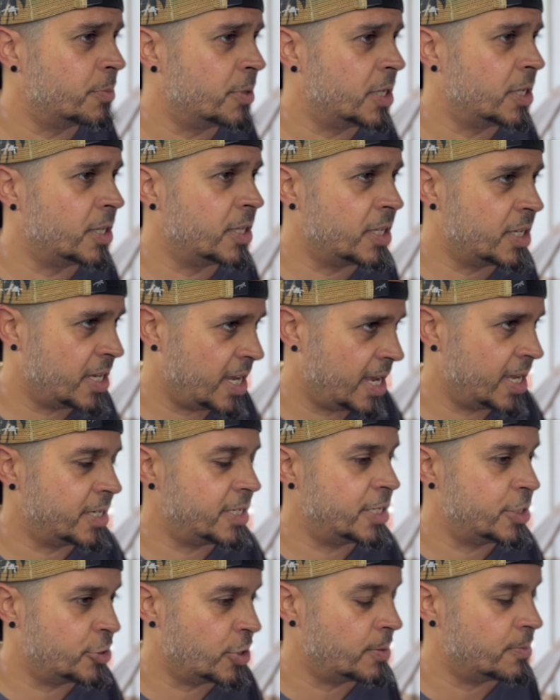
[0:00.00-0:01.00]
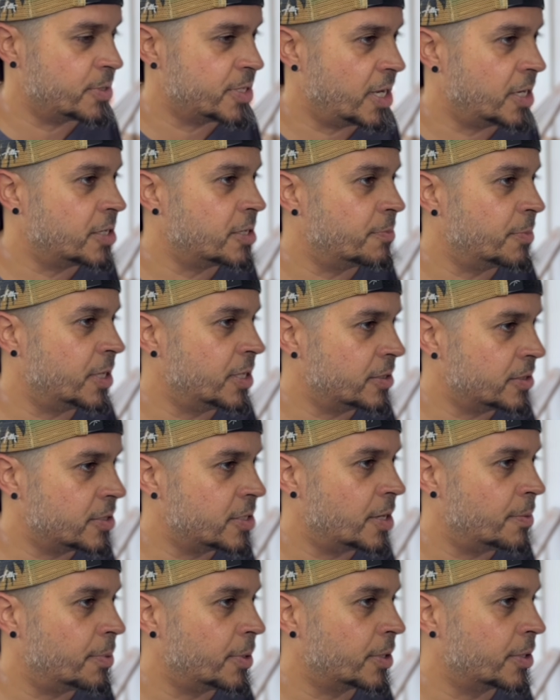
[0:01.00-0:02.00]
be the anti-Trump sentiment
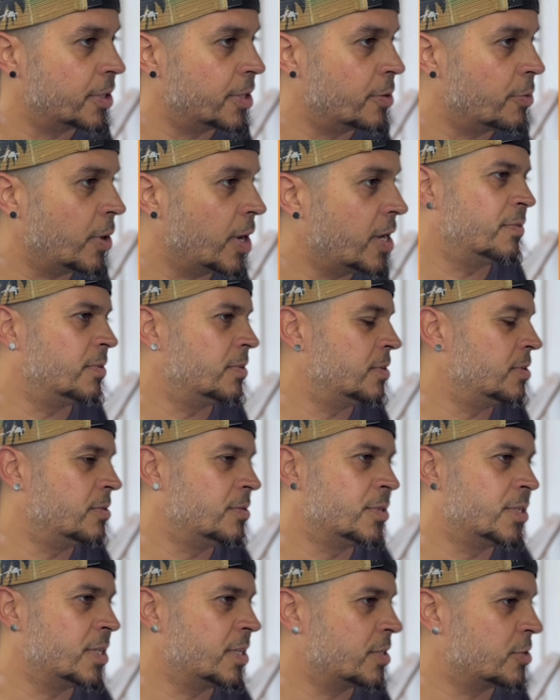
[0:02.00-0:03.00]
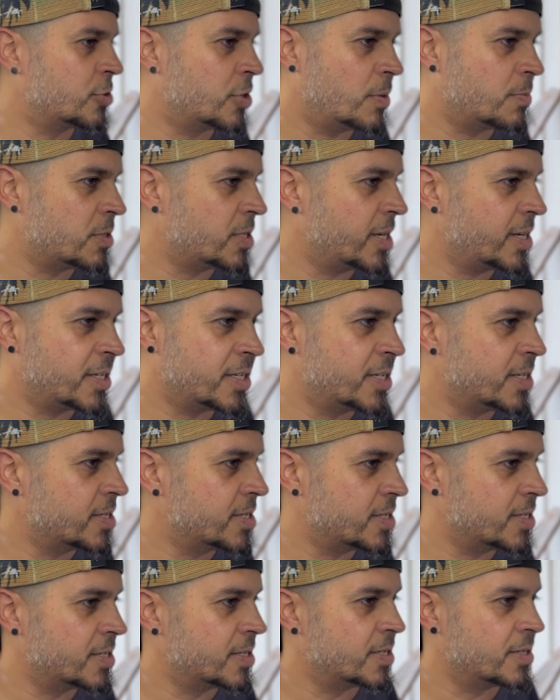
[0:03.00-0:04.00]
typically, right? Using Trump's
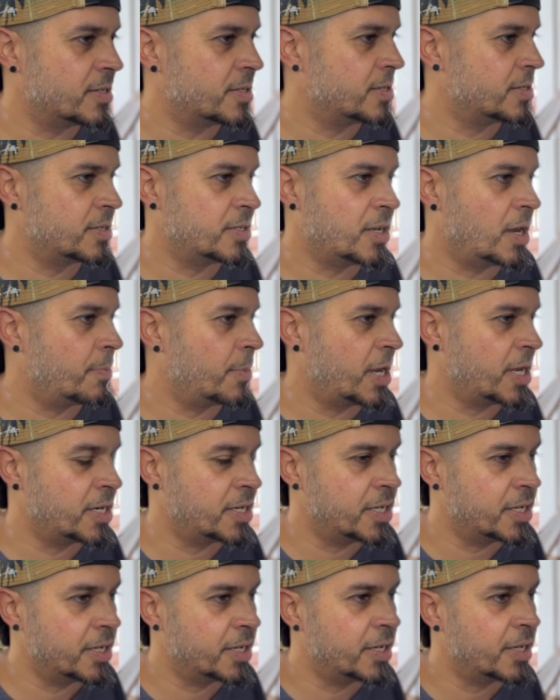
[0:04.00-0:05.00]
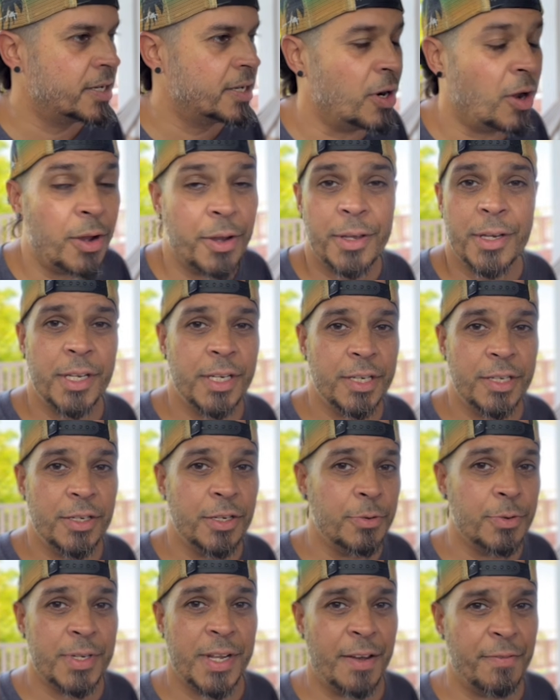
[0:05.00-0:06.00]
likeness is a dumb idea. All you need to
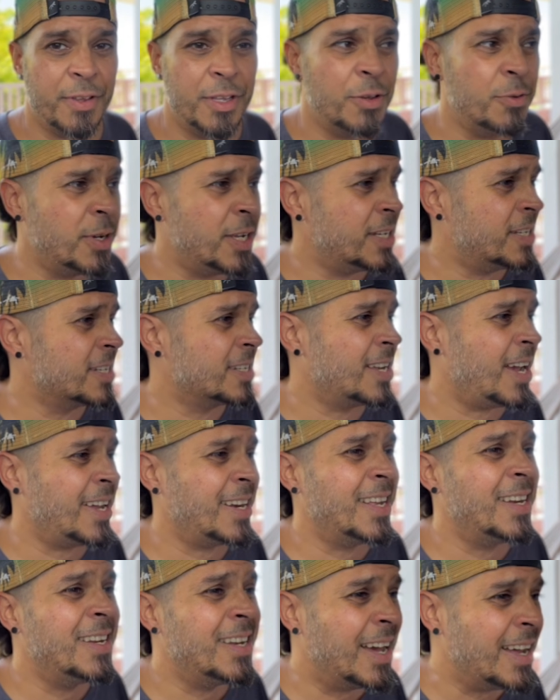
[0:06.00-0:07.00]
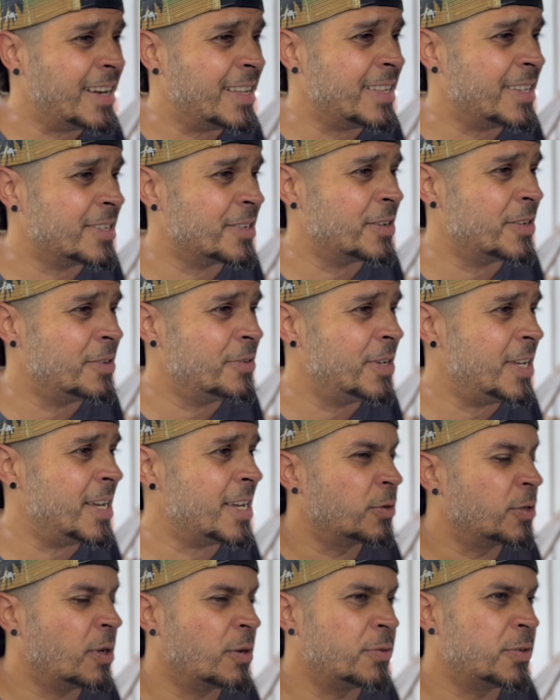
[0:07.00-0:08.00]
do is have a unique design, and none of these are
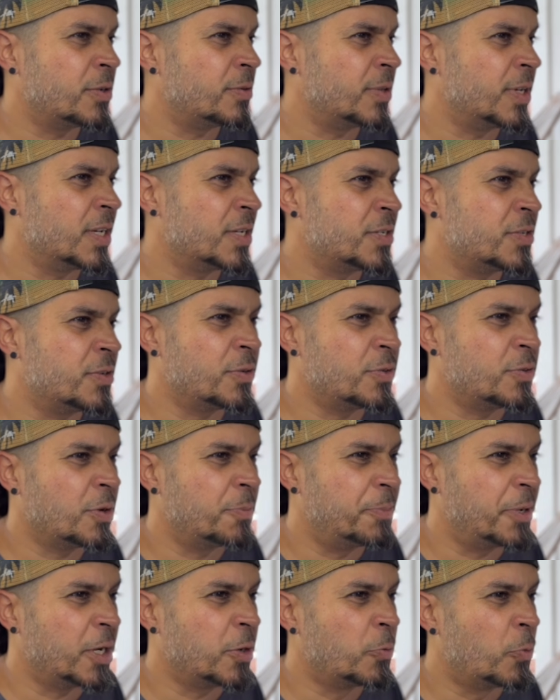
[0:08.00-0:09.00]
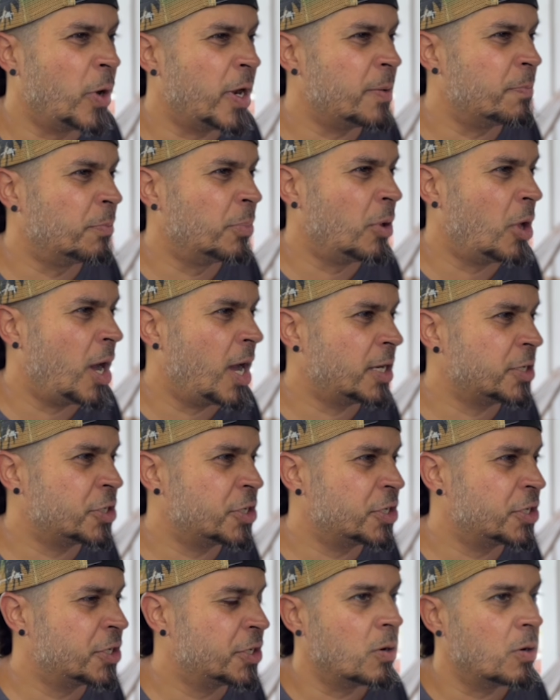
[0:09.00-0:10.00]
unique. Don't do this. do a big white
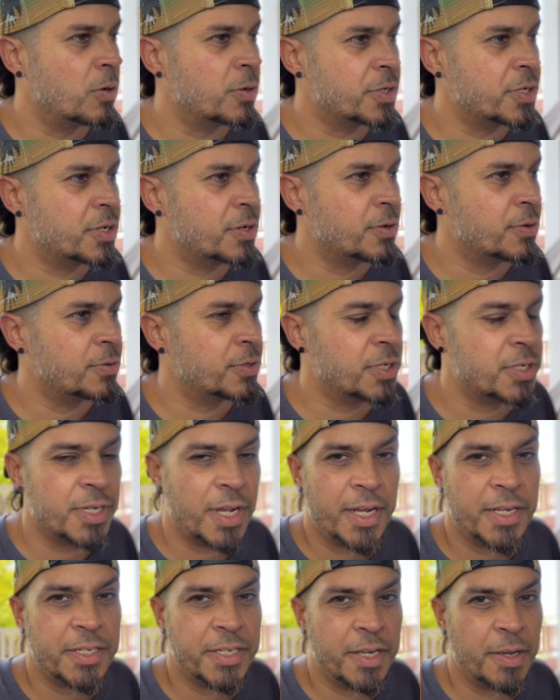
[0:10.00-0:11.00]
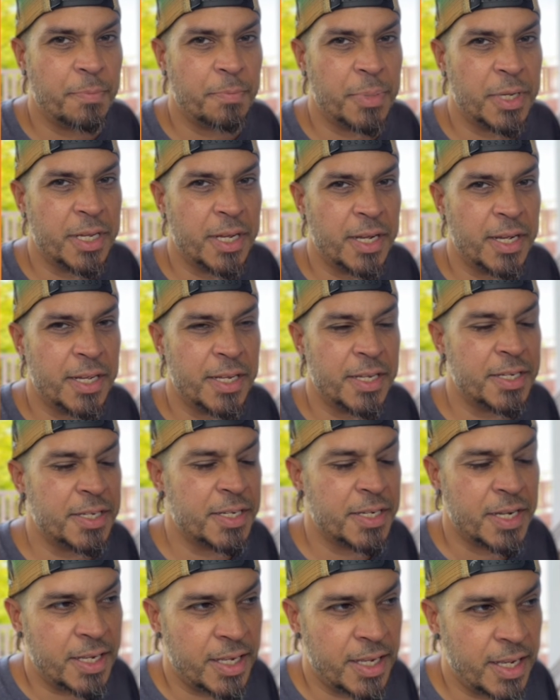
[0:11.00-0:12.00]
blotch. Also, design tip,
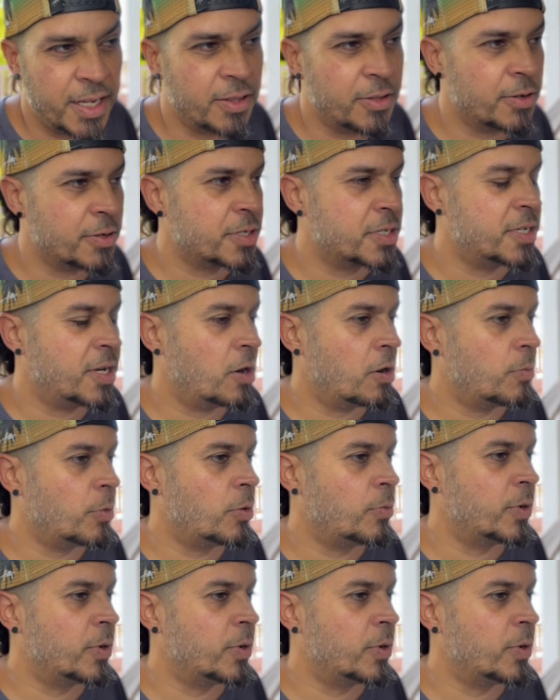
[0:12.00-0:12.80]
because it looks terrible